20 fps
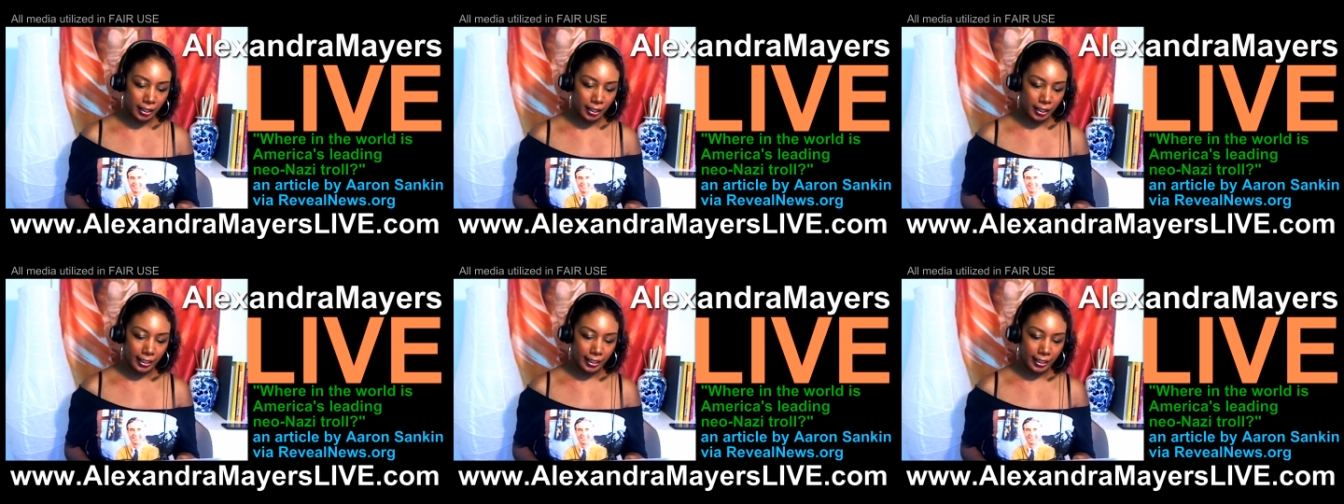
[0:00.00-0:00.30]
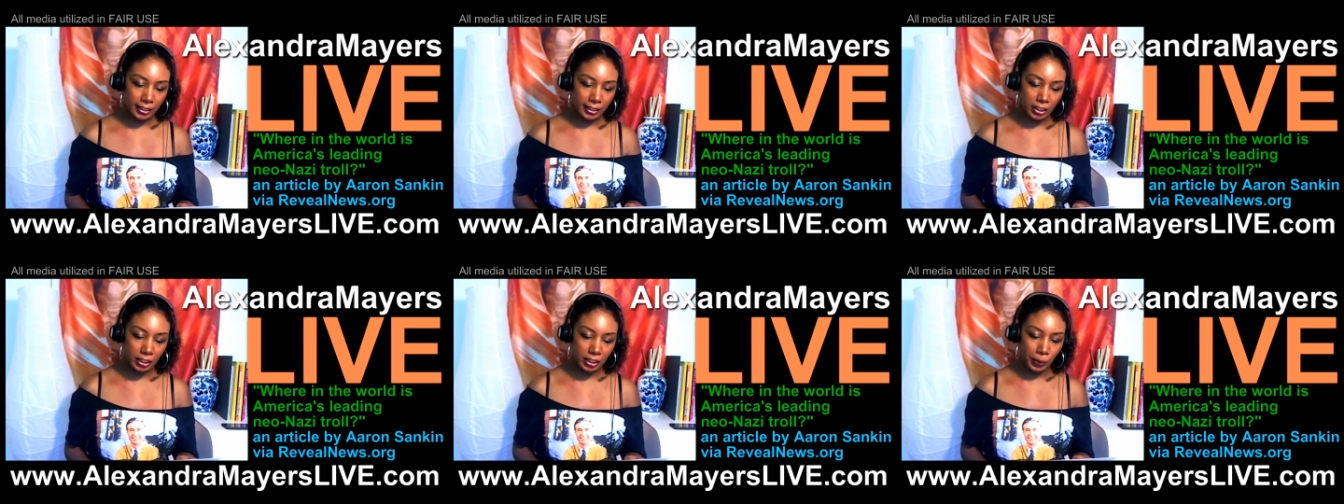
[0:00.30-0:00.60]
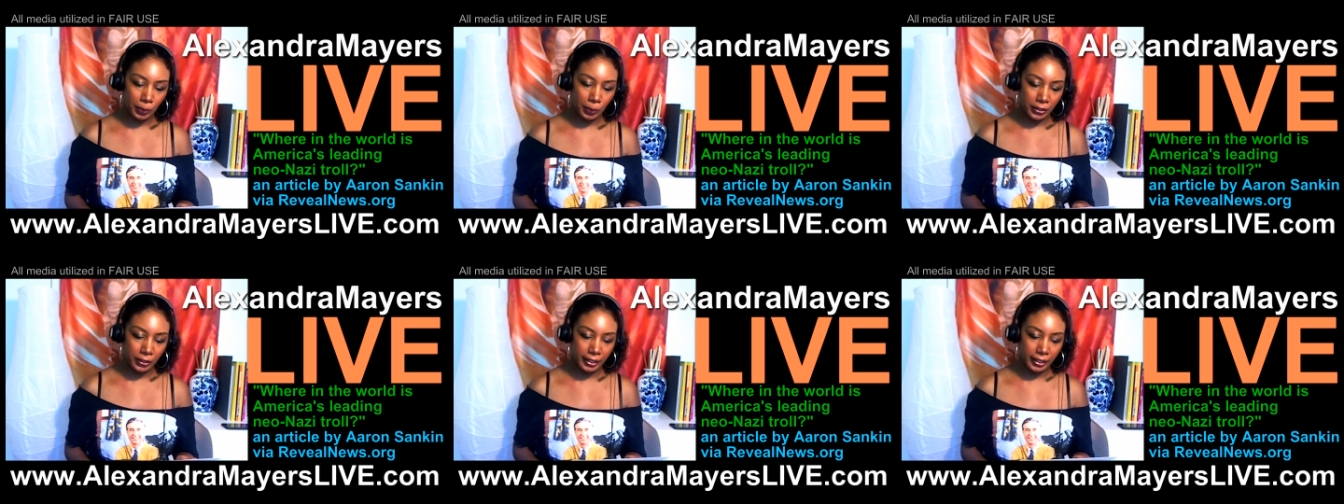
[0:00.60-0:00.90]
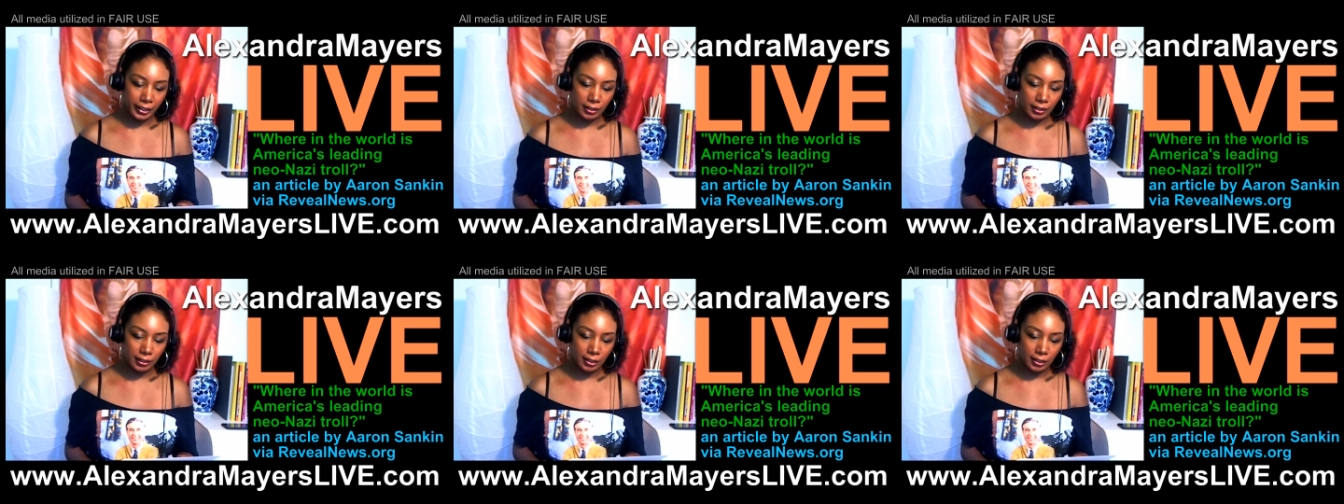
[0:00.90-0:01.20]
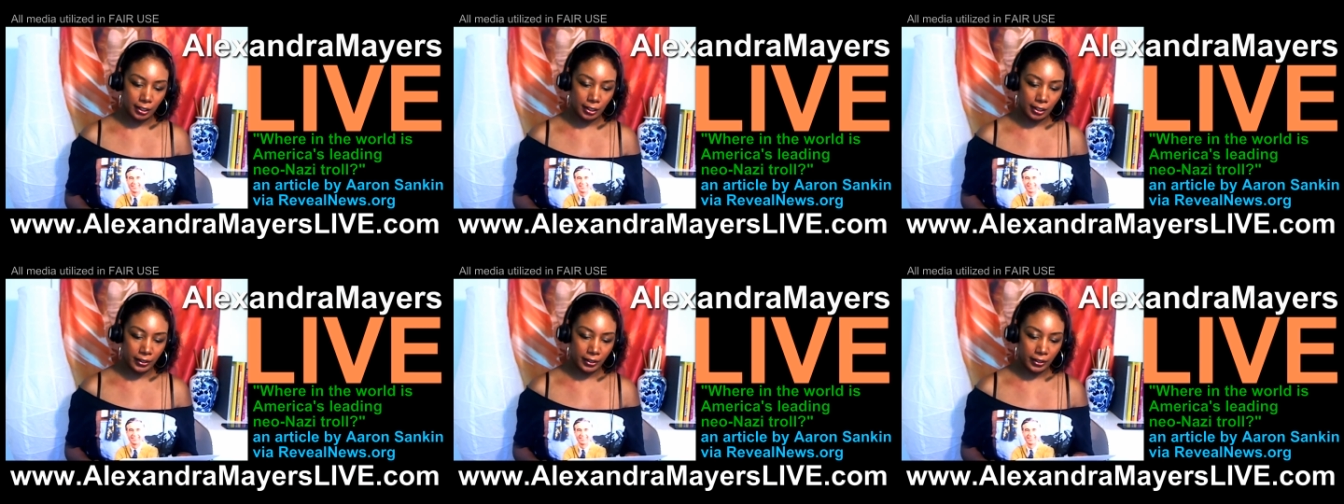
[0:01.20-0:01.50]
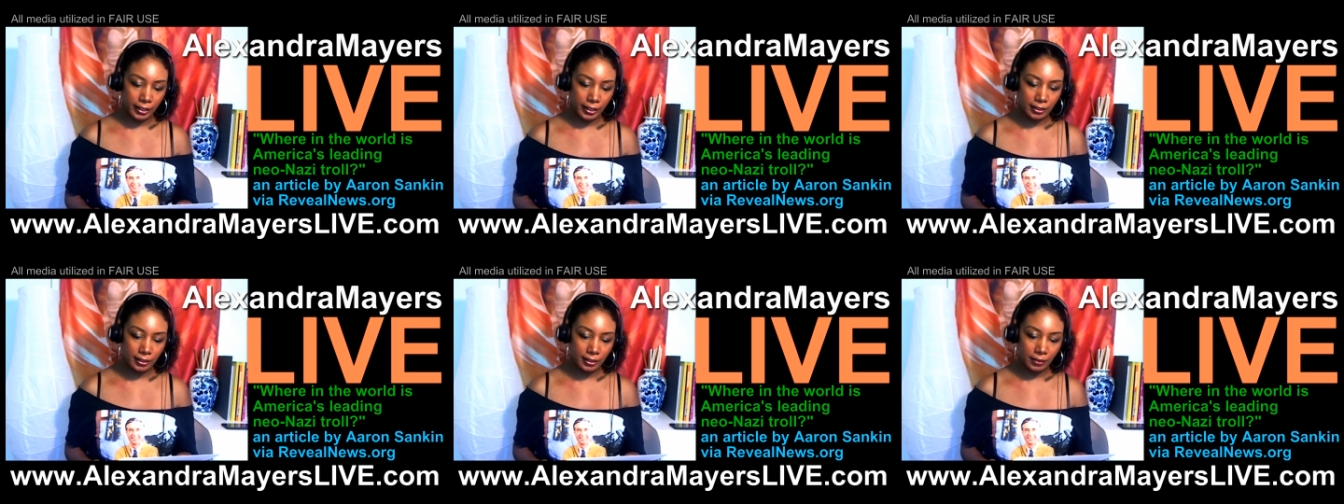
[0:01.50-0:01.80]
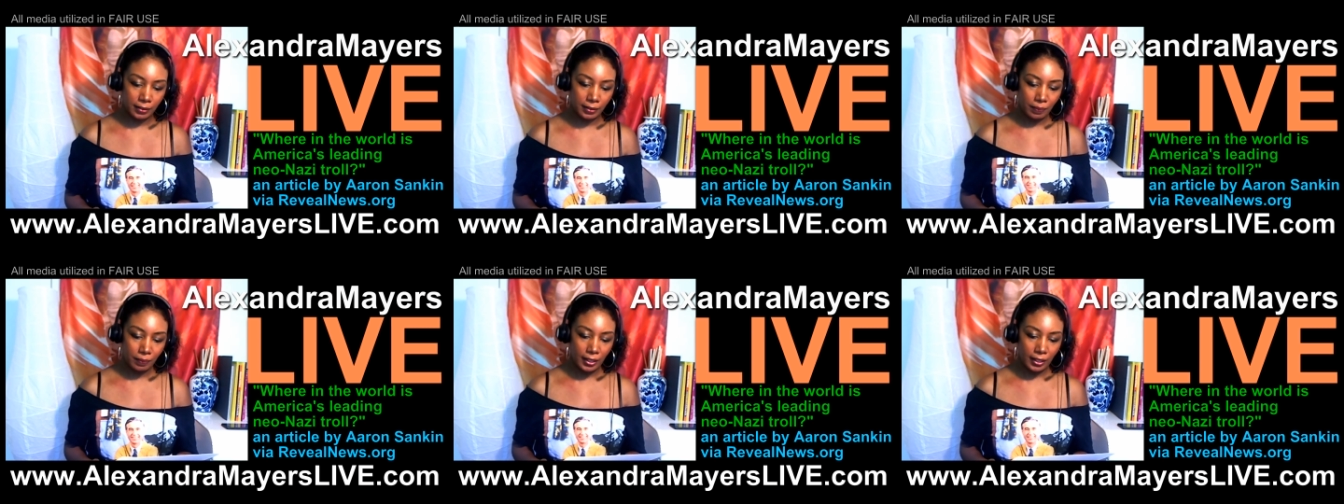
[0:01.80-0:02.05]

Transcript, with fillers: has experienced serious